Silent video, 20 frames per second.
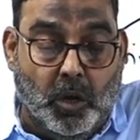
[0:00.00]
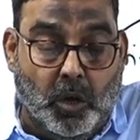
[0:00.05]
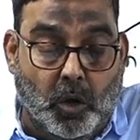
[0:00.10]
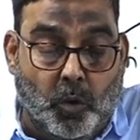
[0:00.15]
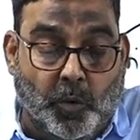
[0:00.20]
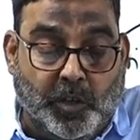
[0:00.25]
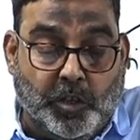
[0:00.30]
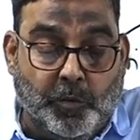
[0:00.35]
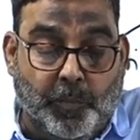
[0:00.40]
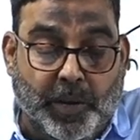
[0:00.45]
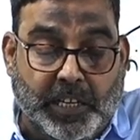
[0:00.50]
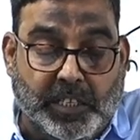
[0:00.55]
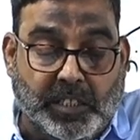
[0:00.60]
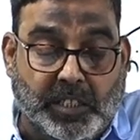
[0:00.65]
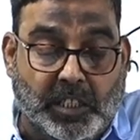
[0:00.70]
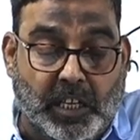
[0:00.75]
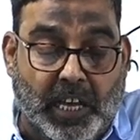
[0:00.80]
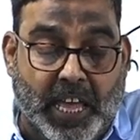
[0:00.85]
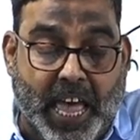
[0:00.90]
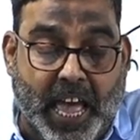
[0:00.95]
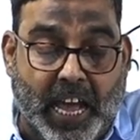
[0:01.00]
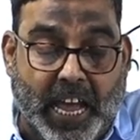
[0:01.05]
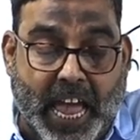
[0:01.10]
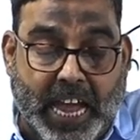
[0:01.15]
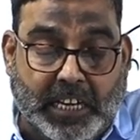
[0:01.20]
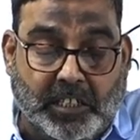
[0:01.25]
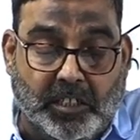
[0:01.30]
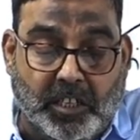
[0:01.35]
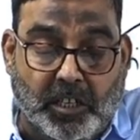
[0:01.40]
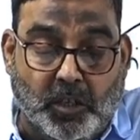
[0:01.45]
which makes the
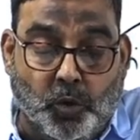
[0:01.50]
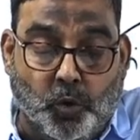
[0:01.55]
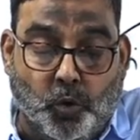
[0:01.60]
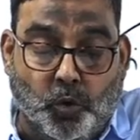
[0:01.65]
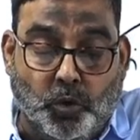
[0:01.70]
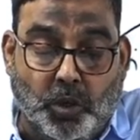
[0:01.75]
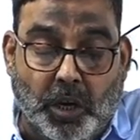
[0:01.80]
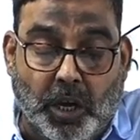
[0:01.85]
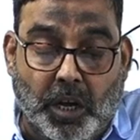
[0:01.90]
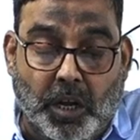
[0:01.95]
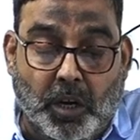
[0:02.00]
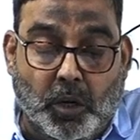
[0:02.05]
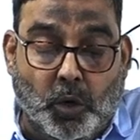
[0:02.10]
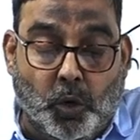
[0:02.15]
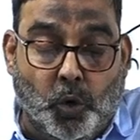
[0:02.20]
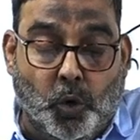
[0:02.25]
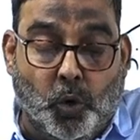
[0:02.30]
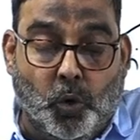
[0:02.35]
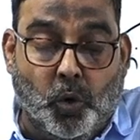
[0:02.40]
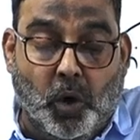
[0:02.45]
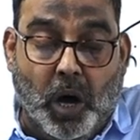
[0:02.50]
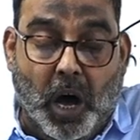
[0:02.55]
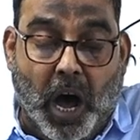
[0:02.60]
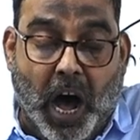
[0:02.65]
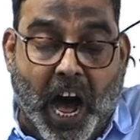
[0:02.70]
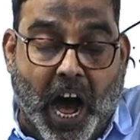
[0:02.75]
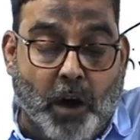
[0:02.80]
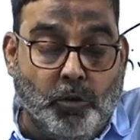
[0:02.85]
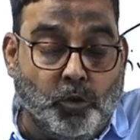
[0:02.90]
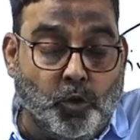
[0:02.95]
actor know
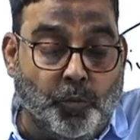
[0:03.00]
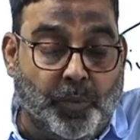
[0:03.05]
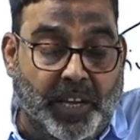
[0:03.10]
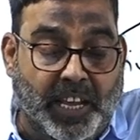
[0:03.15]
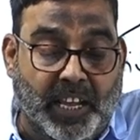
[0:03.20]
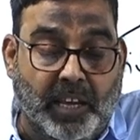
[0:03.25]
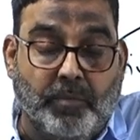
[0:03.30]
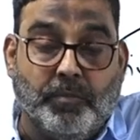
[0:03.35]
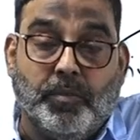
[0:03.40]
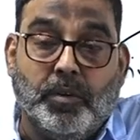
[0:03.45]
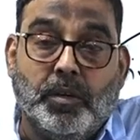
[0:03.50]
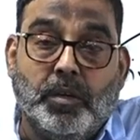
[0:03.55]
how to behave.